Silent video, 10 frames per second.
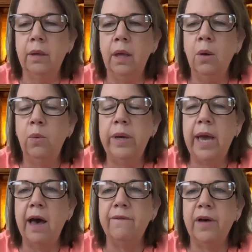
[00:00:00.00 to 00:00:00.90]
we
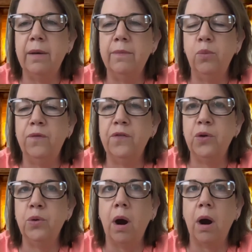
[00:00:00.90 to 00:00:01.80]
have
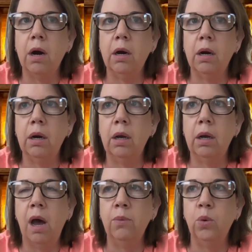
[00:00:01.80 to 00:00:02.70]
through our
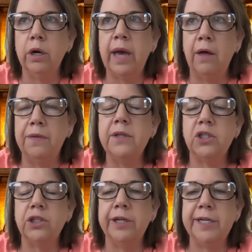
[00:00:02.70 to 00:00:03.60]
work health
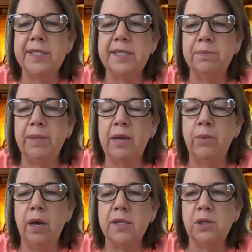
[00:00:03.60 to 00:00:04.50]
insurance, but then we
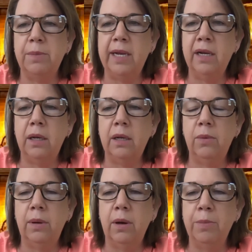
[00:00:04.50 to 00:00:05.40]
also made it
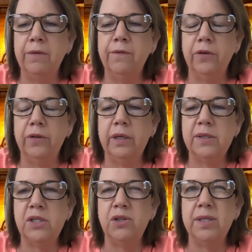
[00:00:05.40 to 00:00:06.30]
open for the
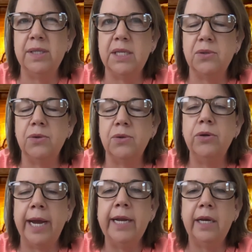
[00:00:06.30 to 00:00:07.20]
students. It's through
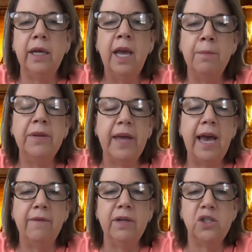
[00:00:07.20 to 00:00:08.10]
United, but they
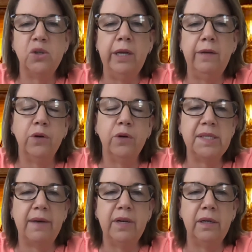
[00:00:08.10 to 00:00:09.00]
have a
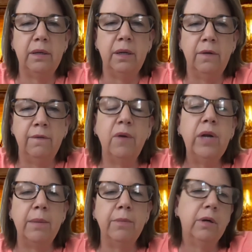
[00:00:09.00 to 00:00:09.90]
24/7 phone
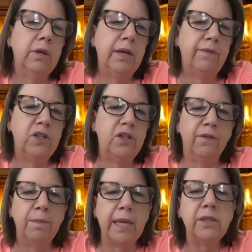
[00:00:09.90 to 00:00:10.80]
number for
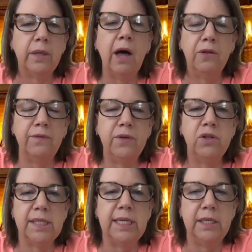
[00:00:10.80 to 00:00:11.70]
mental health if you
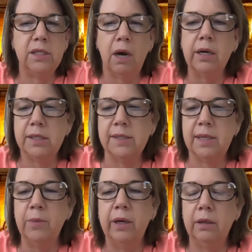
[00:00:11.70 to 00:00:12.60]
just need to talk to someone.